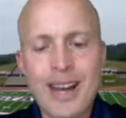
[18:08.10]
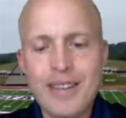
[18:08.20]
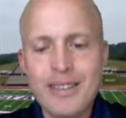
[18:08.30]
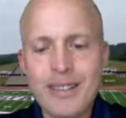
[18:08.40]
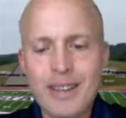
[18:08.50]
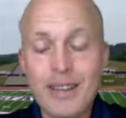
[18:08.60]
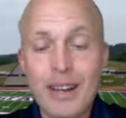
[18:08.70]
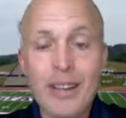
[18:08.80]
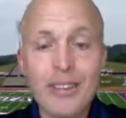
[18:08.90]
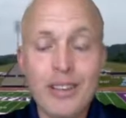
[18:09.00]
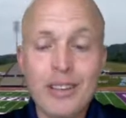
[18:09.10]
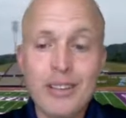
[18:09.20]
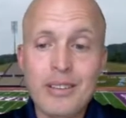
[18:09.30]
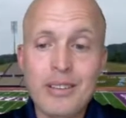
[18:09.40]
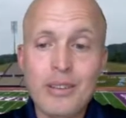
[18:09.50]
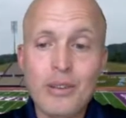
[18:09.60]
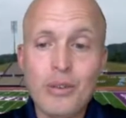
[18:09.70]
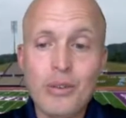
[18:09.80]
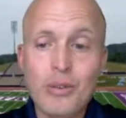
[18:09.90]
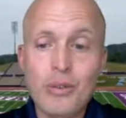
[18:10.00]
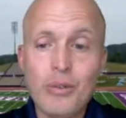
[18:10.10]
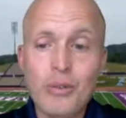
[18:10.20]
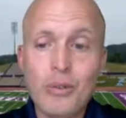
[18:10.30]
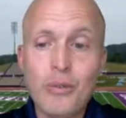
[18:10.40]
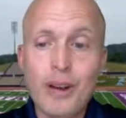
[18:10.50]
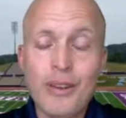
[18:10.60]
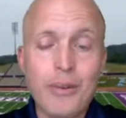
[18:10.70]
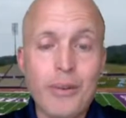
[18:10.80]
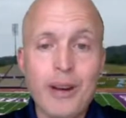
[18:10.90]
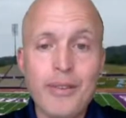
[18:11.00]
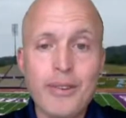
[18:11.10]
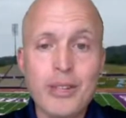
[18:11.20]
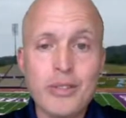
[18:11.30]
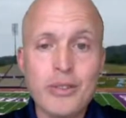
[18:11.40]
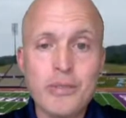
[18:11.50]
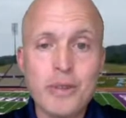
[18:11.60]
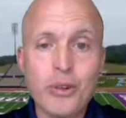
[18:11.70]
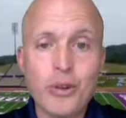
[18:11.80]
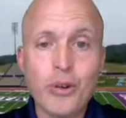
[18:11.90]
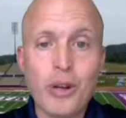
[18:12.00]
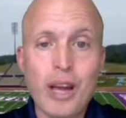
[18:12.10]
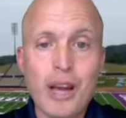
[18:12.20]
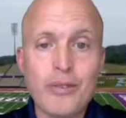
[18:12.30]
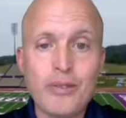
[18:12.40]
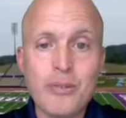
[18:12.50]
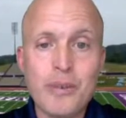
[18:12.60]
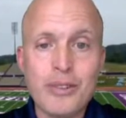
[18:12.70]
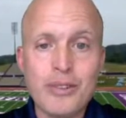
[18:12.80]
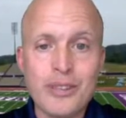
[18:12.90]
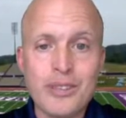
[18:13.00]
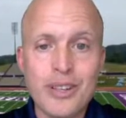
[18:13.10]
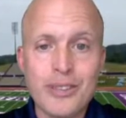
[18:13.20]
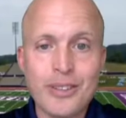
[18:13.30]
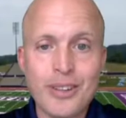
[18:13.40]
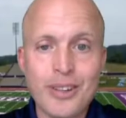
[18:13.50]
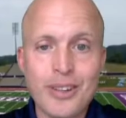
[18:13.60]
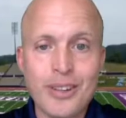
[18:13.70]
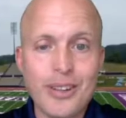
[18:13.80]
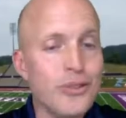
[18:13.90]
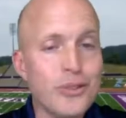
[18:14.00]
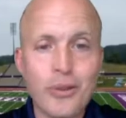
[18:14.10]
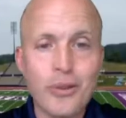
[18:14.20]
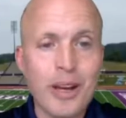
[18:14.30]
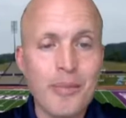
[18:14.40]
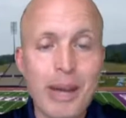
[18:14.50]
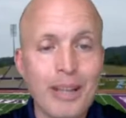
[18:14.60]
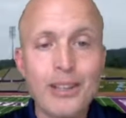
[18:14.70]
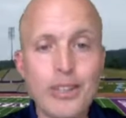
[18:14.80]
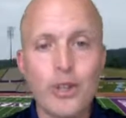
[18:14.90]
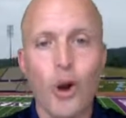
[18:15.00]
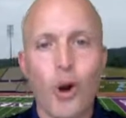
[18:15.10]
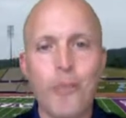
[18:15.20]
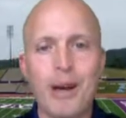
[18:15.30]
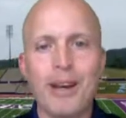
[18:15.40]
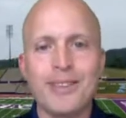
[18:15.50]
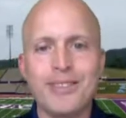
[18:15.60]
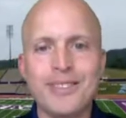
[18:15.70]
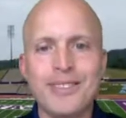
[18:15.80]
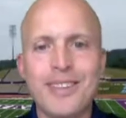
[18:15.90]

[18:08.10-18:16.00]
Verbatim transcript: idea that I think you find the right investors, man, you're going to have tremendous success here. There is no doubt. Making this your home base.